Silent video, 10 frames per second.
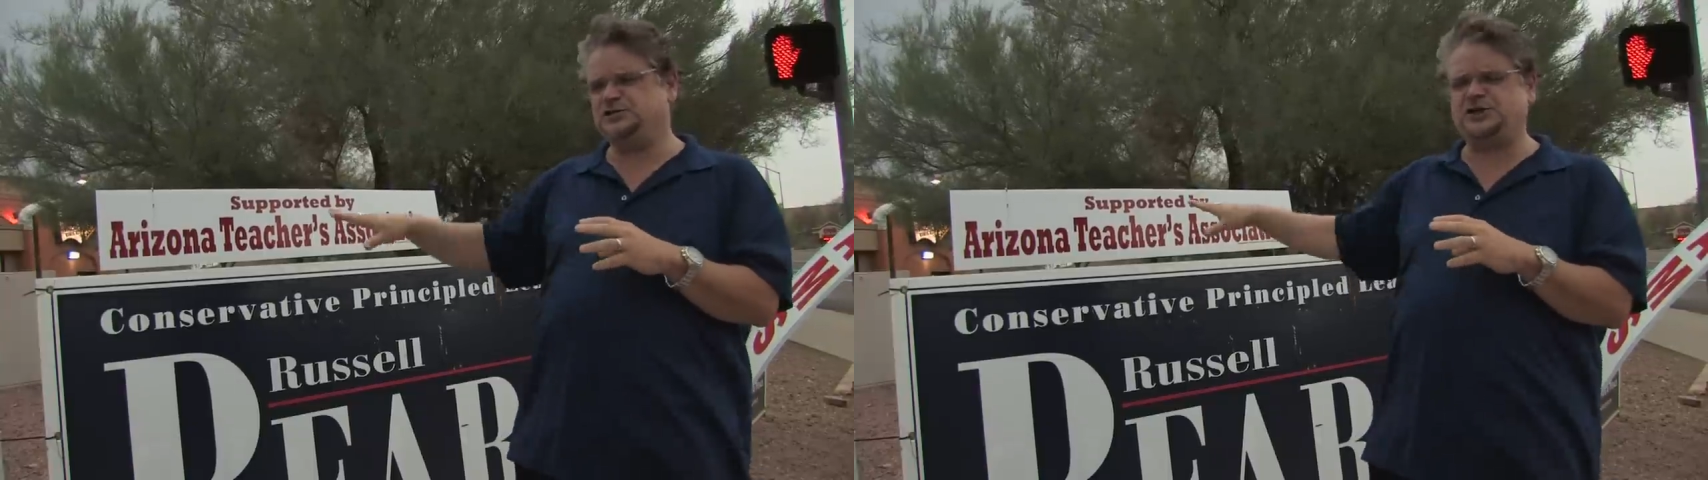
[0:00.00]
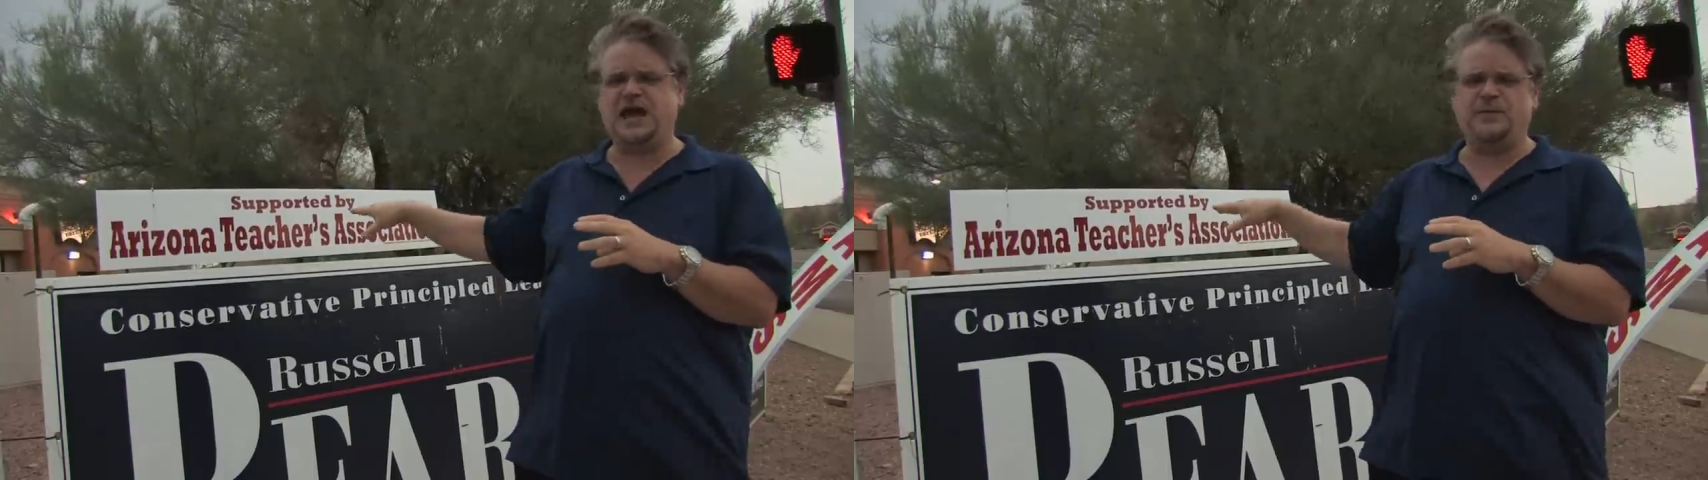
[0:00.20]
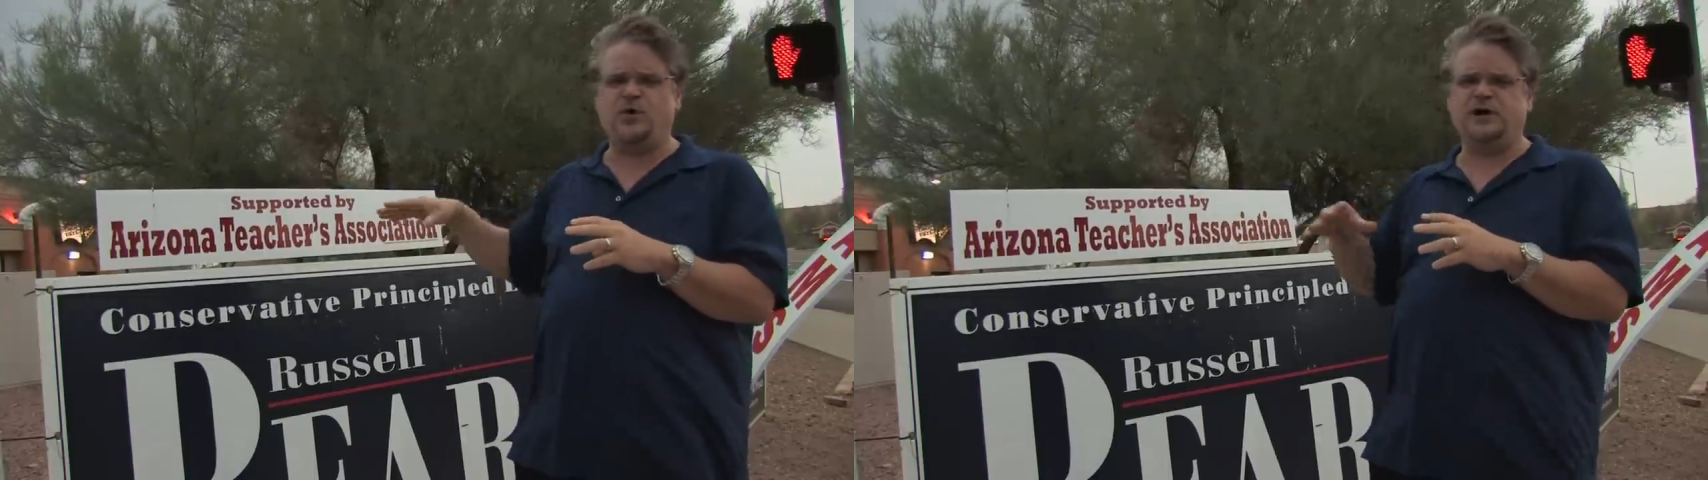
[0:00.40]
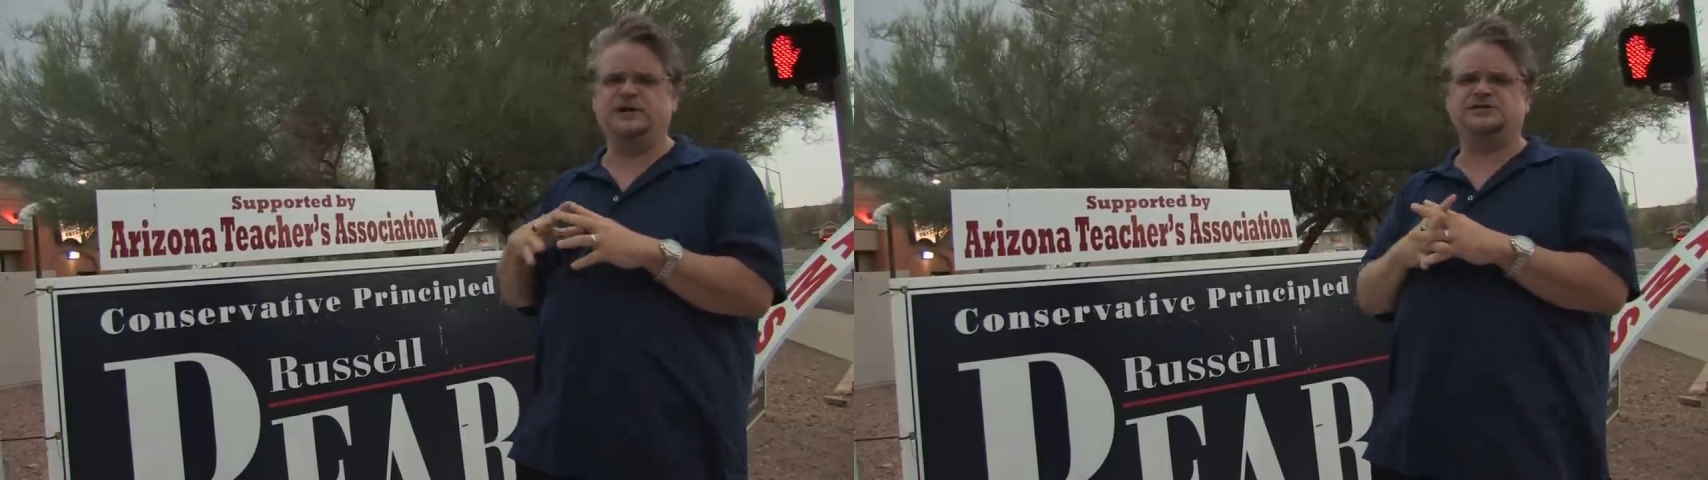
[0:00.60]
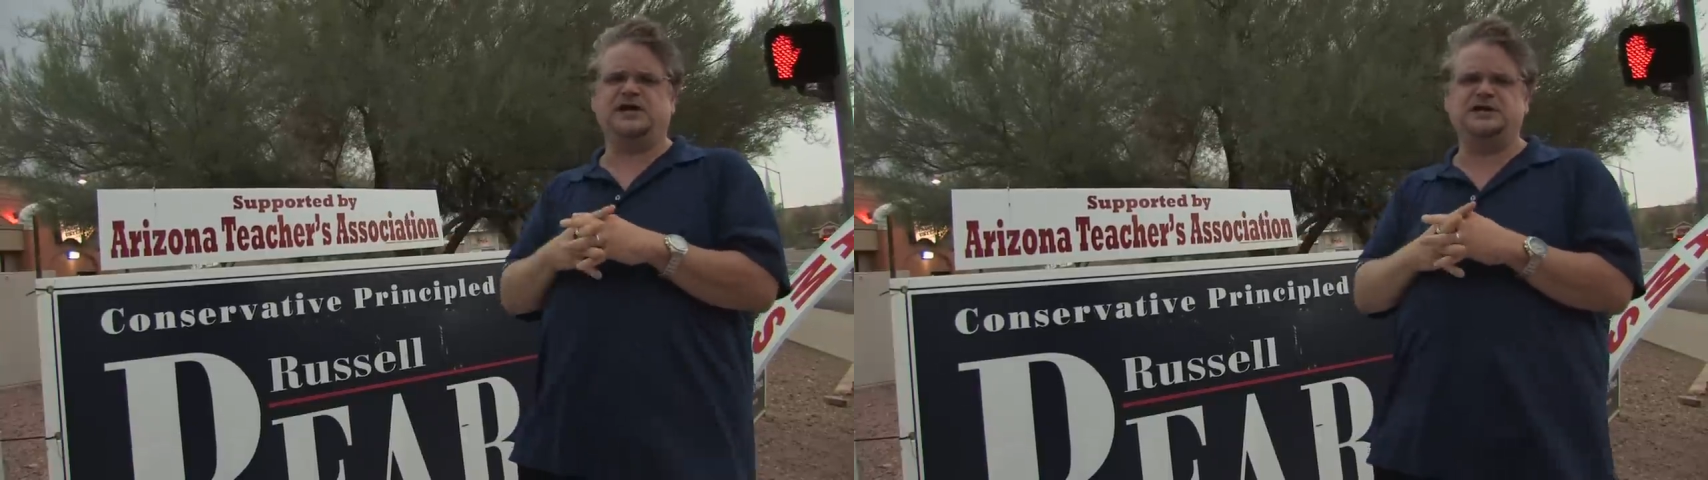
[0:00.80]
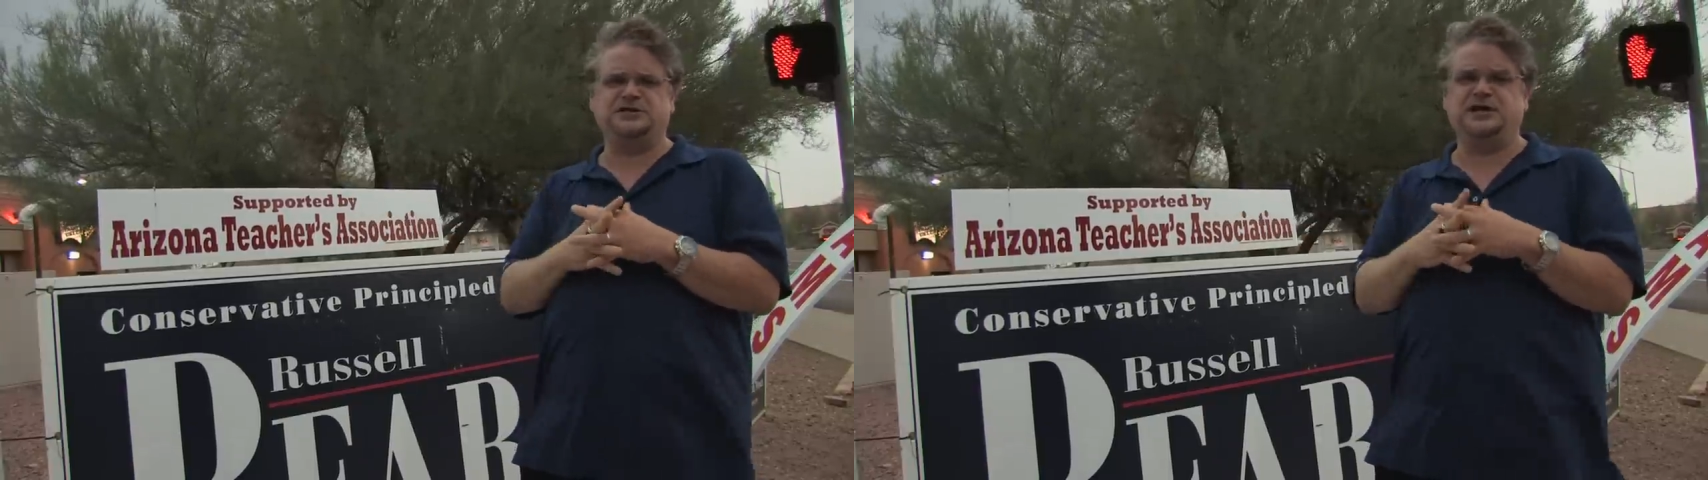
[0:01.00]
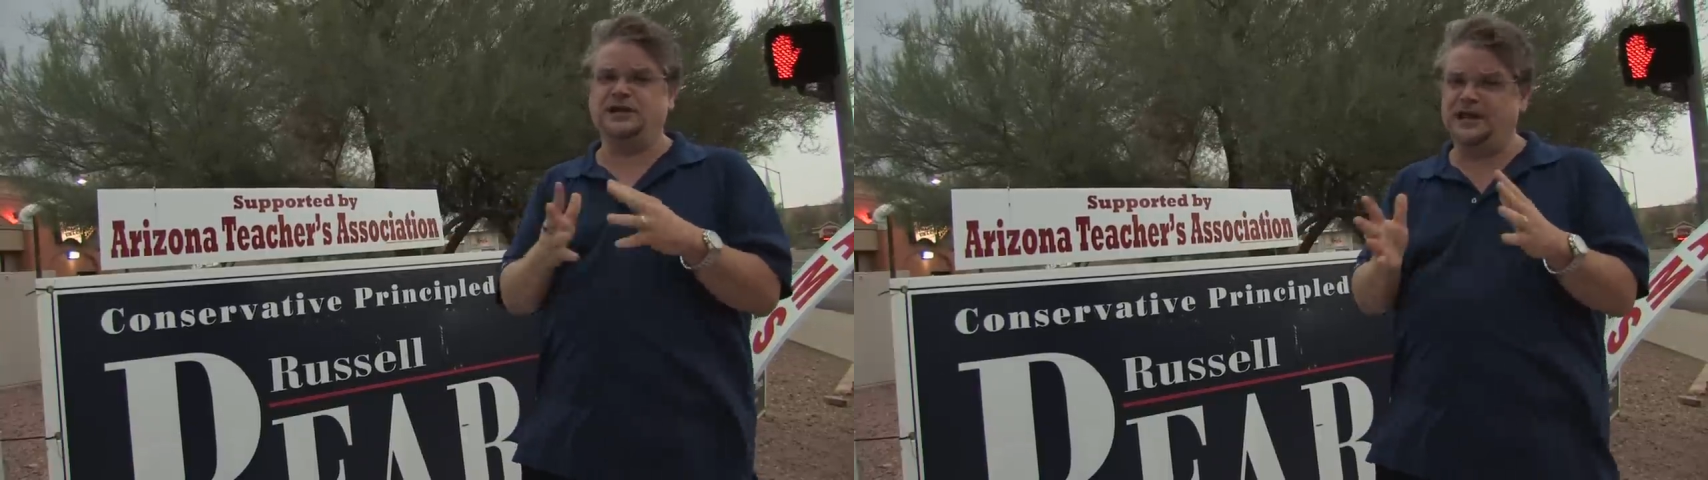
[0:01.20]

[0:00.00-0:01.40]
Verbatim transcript: a sham organization,